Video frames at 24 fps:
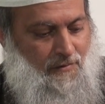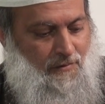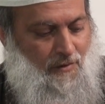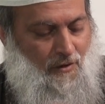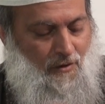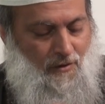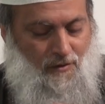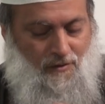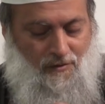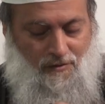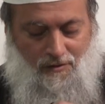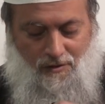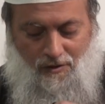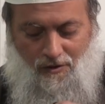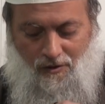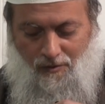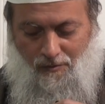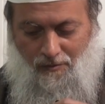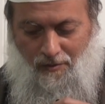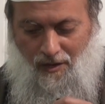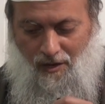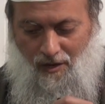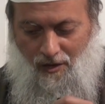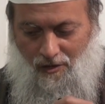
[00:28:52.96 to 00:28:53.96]
So, you
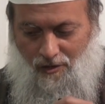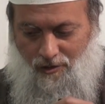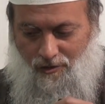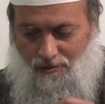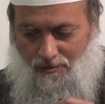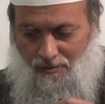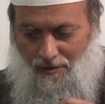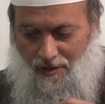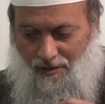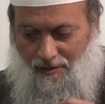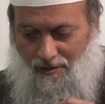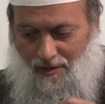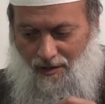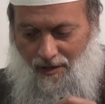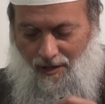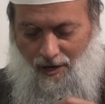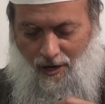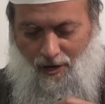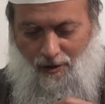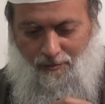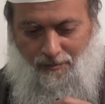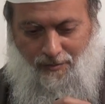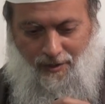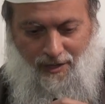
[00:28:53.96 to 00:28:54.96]
know, may Allah subhanahu wa ta'ala
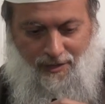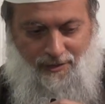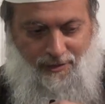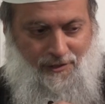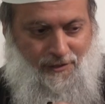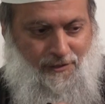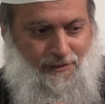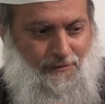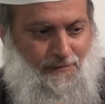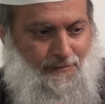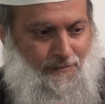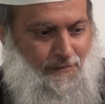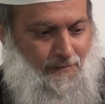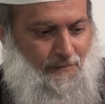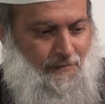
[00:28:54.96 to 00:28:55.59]
help us